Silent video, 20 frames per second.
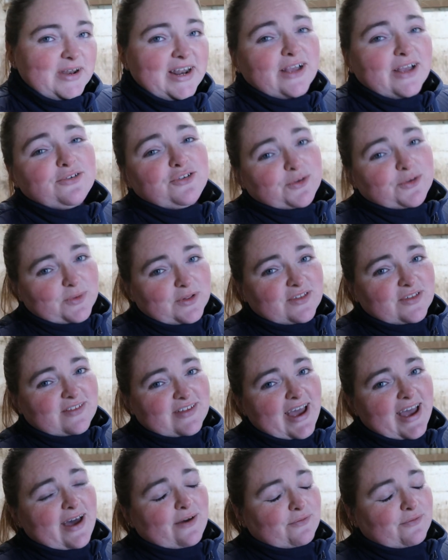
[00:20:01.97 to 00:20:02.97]
But now she
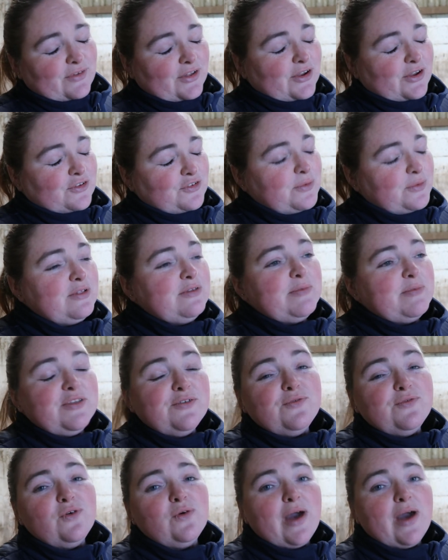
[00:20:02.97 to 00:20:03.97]
wants to have, you know, she wants me
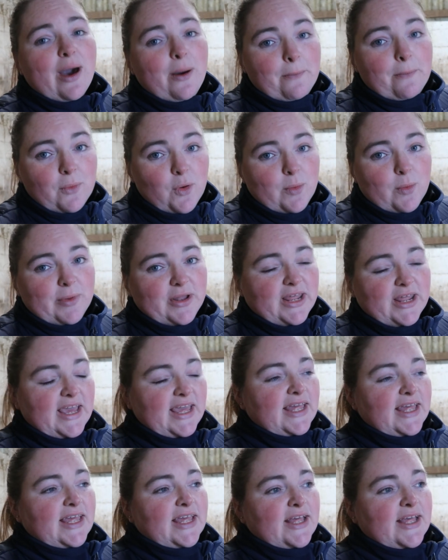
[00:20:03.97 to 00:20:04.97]
to fork out more
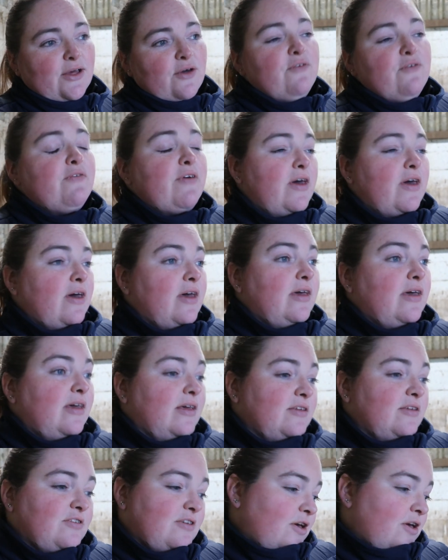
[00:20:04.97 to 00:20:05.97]
money for
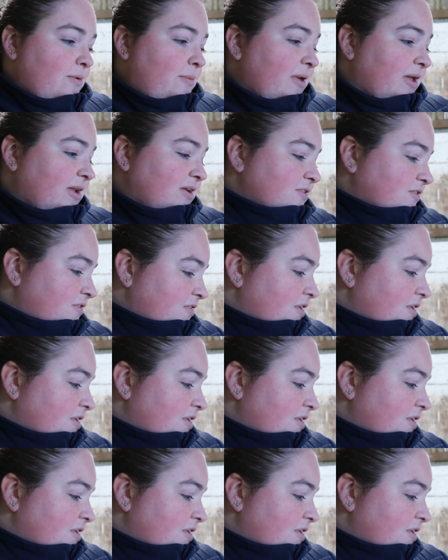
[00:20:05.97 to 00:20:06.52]
scoping.